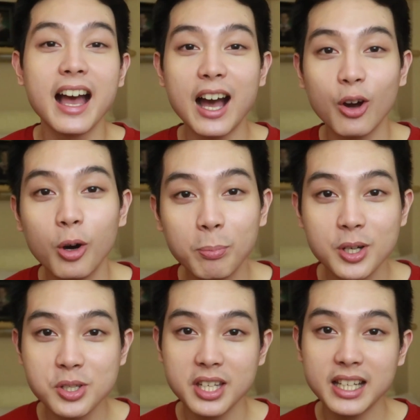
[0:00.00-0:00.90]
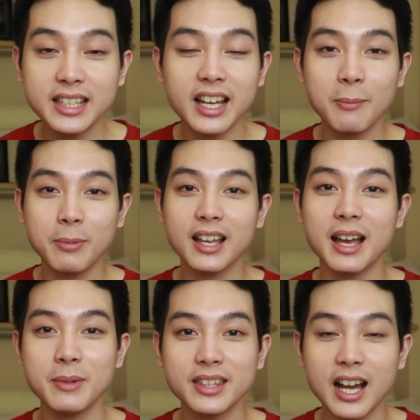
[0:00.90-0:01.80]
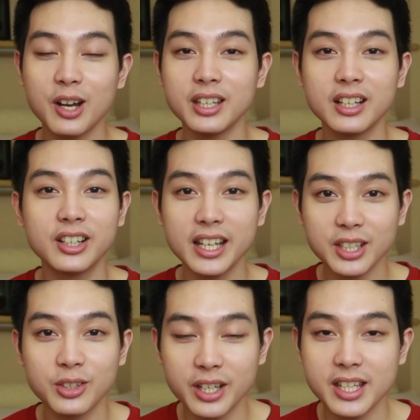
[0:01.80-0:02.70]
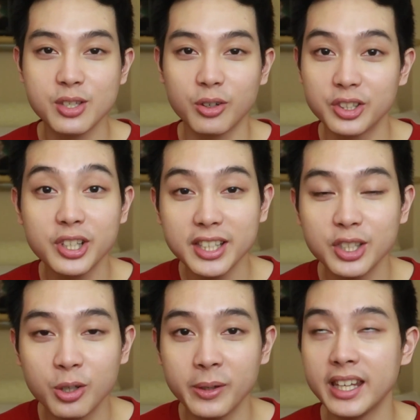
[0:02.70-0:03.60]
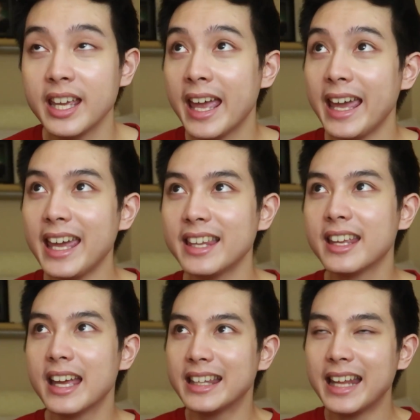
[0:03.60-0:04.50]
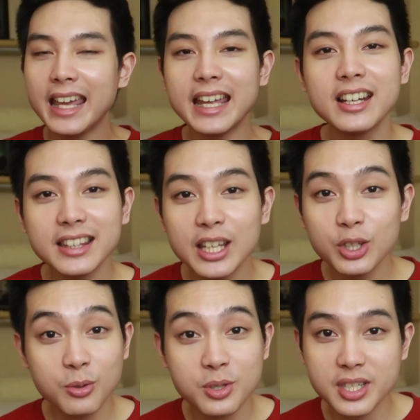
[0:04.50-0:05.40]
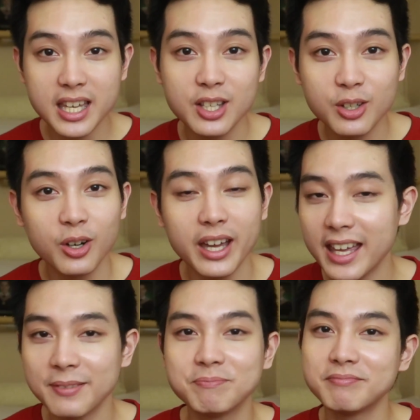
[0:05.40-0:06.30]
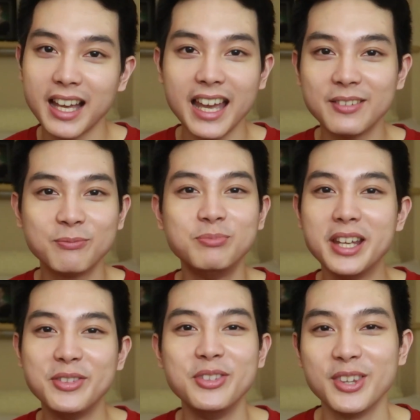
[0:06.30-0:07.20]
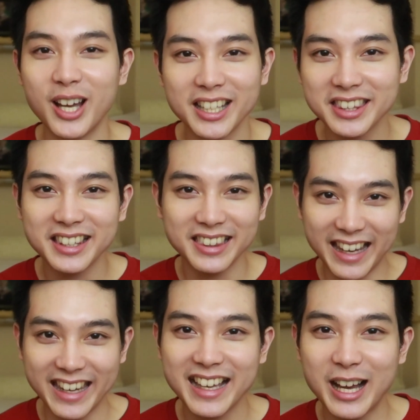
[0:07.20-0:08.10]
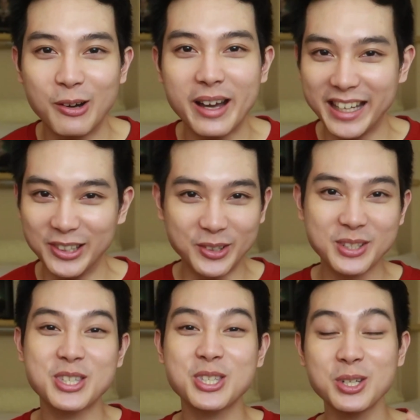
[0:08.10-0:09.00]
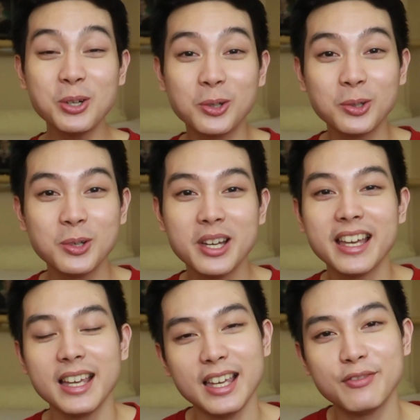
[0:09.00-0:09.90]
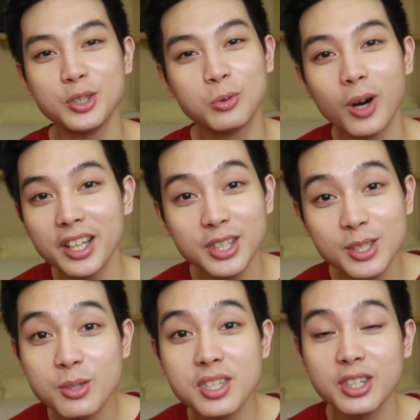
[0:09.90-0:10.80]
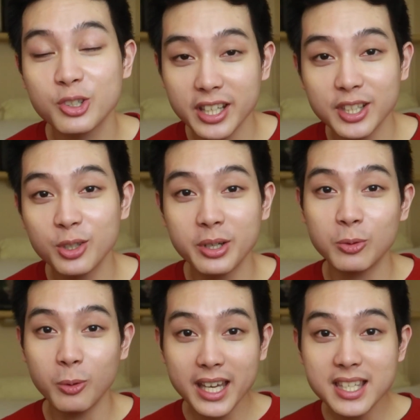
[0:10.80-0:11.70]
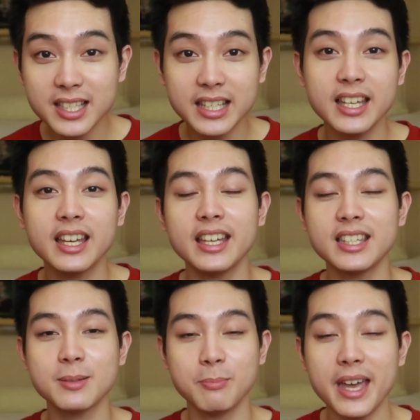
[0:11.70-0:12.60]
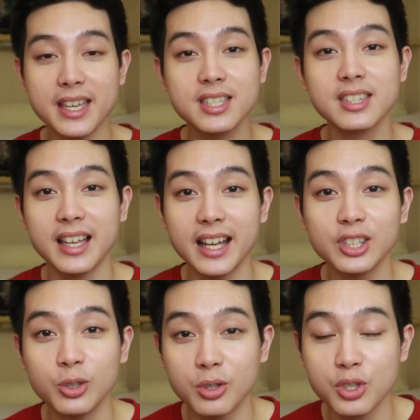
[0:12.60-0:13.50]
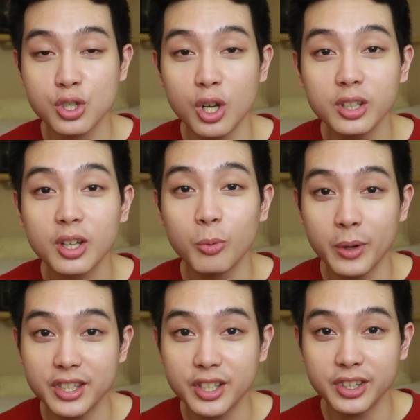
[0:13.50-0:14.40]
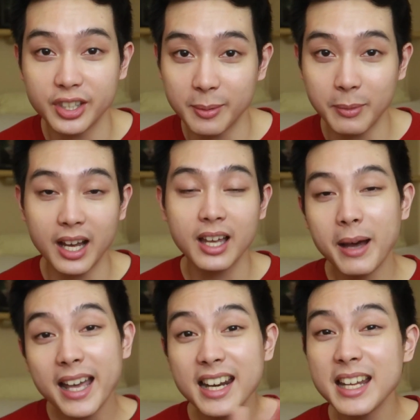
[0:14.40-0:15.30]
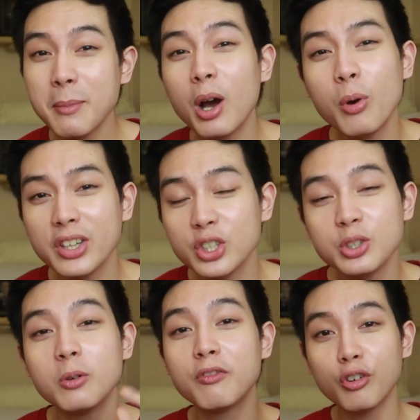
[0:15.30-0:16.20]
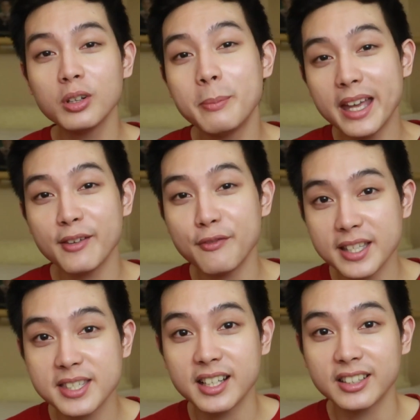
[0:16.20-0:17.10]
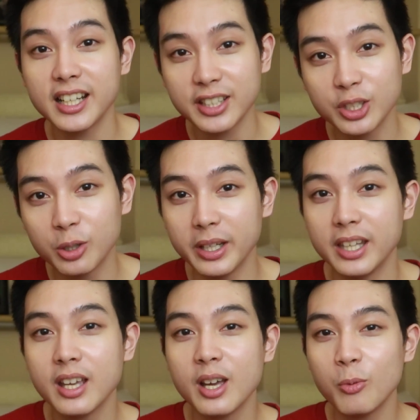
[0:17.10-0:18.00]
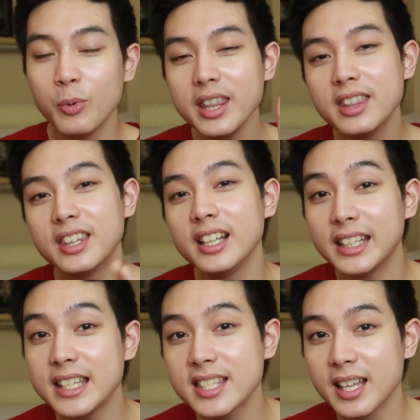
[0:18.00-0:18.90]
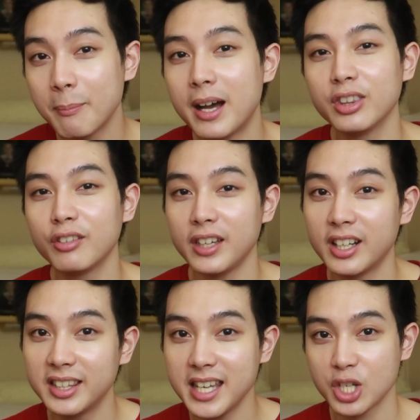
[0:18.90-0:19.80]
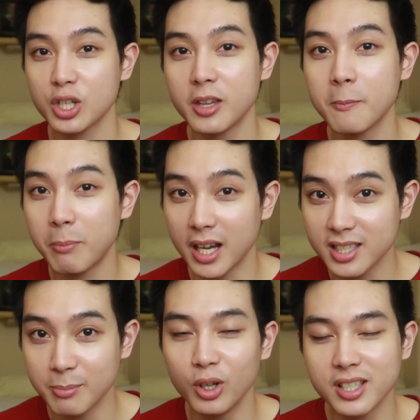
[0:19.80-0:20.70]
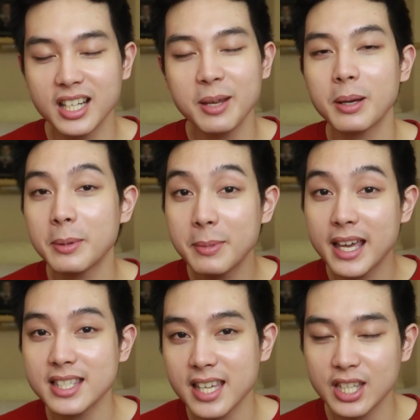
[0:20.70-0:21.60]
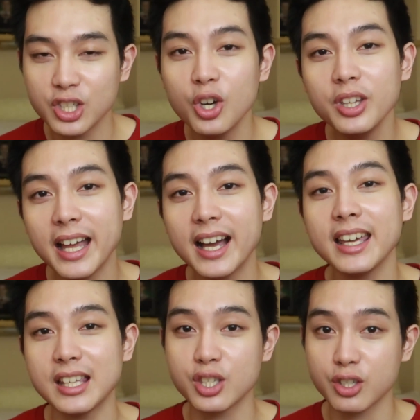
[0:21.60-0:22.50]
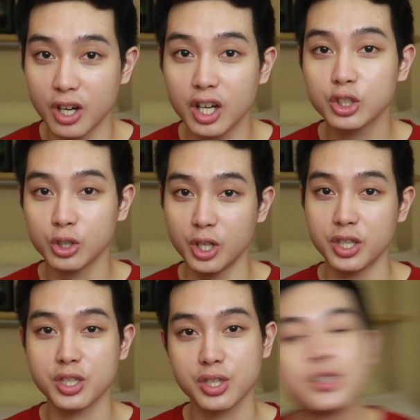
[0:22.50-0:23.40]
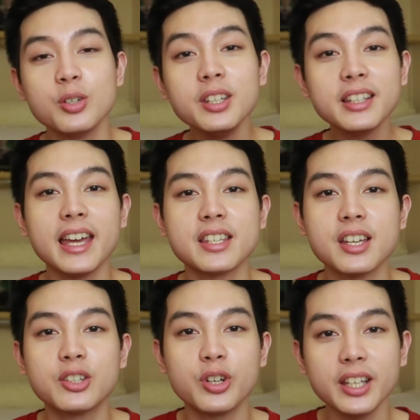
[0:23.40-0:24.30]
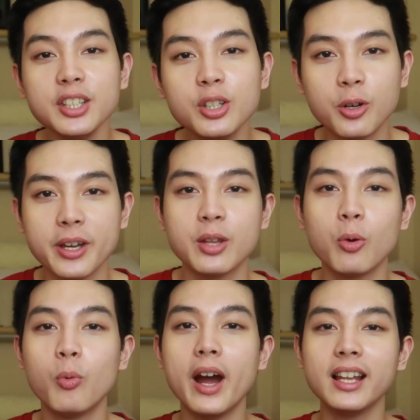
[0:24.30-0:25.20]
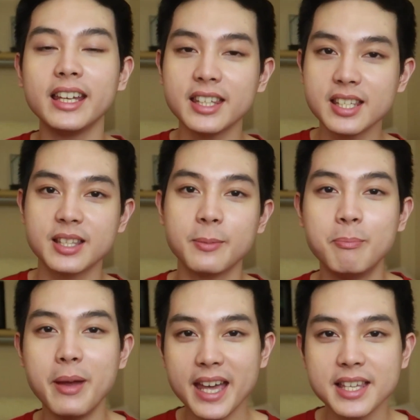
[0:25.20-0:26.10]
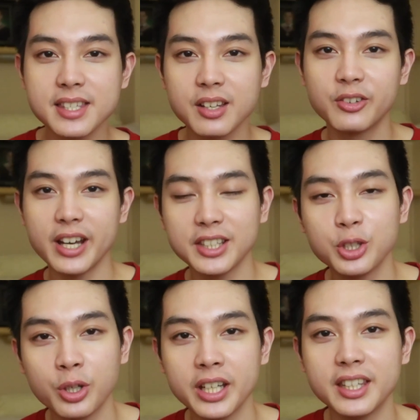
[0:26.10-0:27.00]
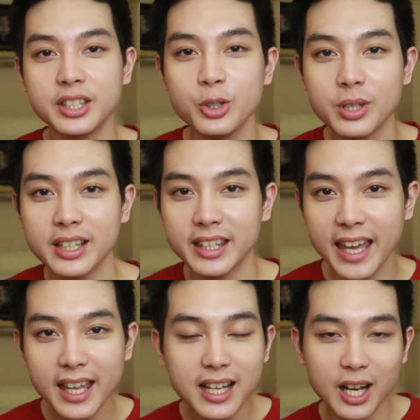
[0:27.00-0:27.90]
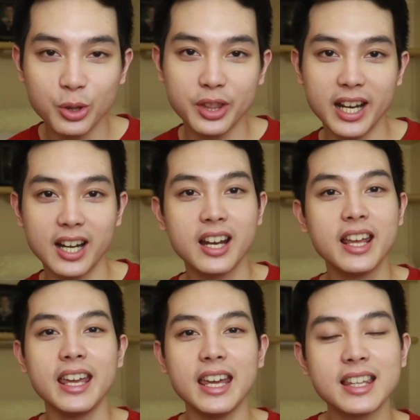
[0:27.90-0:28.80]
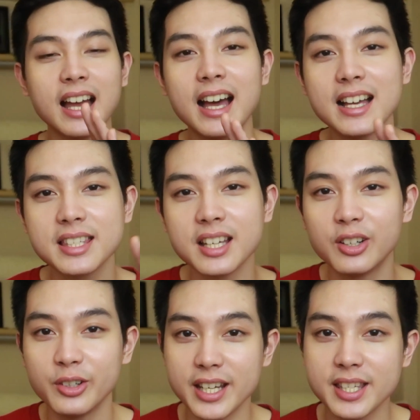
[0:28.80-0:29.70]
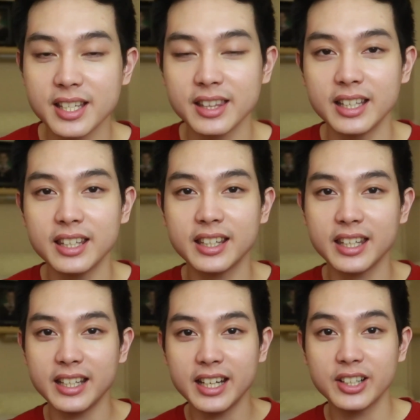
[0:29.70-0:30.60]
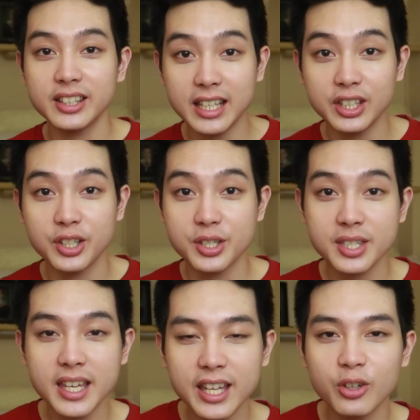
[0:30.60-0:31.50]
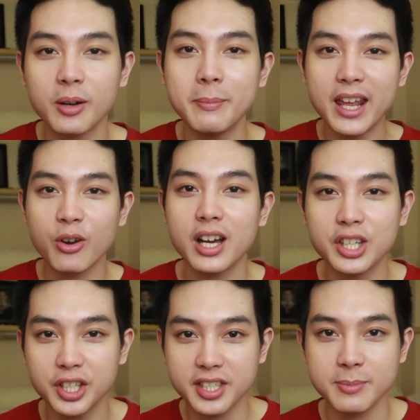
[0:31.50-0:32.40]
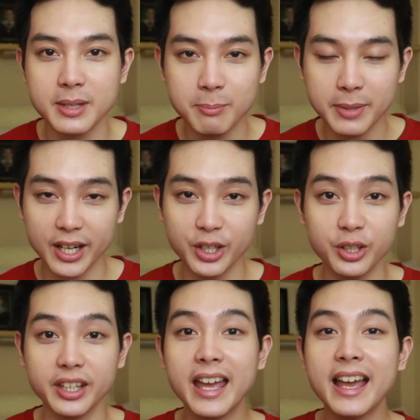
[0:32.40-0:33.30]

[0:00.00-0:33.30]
Ako personally, nakapaggamit na ako ng retinoids or Tretinoin and na-irritate yung skin ko and I did not like how I looked. So, if you want to use Tretinoin wisely, it is best that you consult with your derma para rin makuha nyo yung full benefits ng Tretinoin with the least amount of irritation possible. Sila yung magbibigay sa inyo ng instructions. So yun guys, Tretinoin, while it is the best retinoid that you can get out there, it has a risk that it can irritate your skin or merong adjustment period.